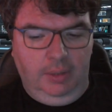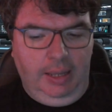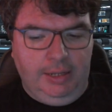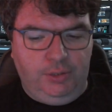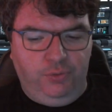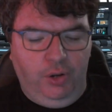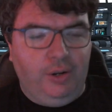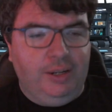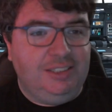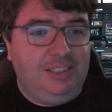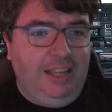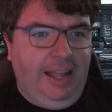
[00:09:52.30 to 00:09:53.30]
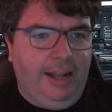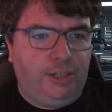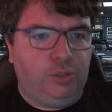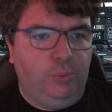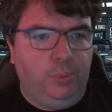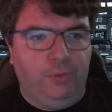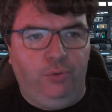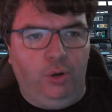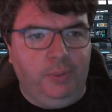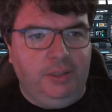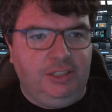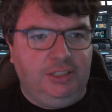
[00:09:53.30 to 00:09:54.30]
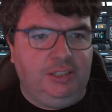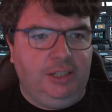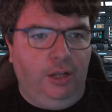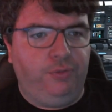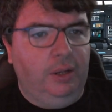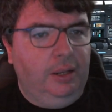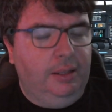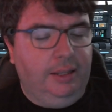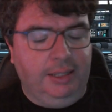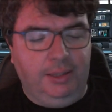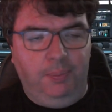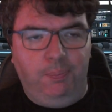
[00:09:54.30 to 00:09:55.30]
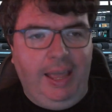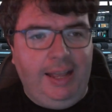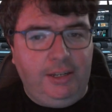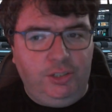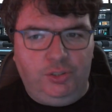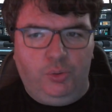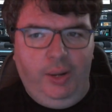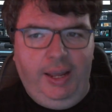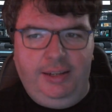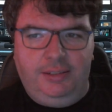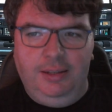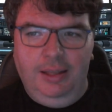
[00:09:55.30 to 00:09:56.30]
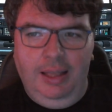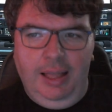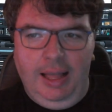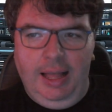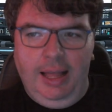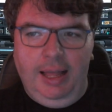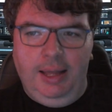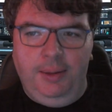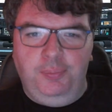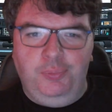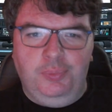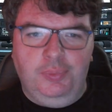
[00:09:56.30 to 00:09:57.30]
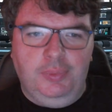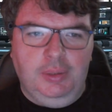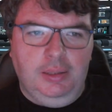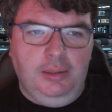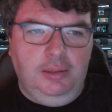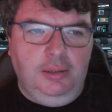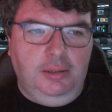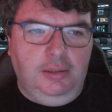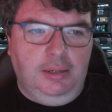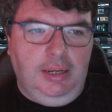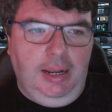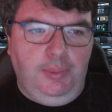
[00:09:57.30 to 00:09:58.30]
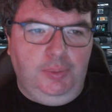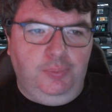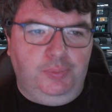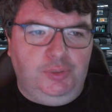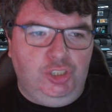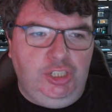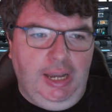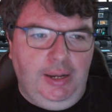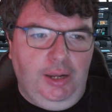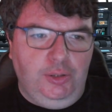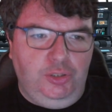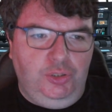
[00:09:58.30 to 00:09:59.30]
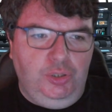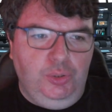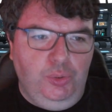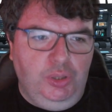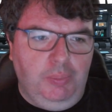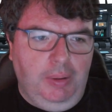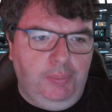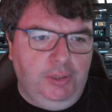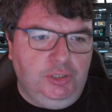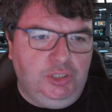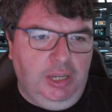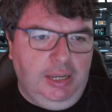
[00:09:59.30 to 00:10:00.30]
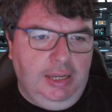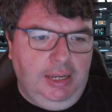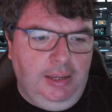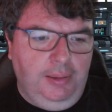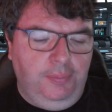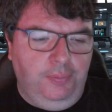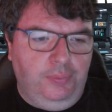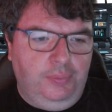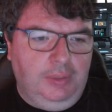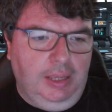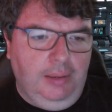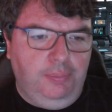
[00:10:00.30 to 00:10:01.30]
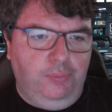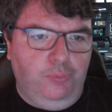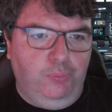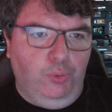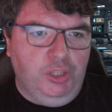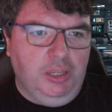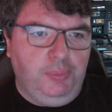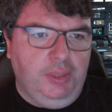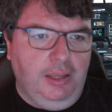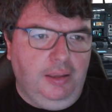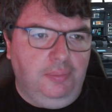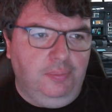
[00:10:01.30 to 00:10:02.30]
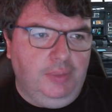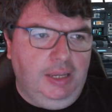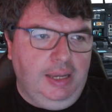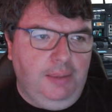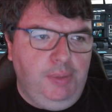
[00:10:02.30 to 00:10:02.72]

As far as the actual performance itself, again, the band is great. Um, and shout out to the members. Um, I pulled up the uh,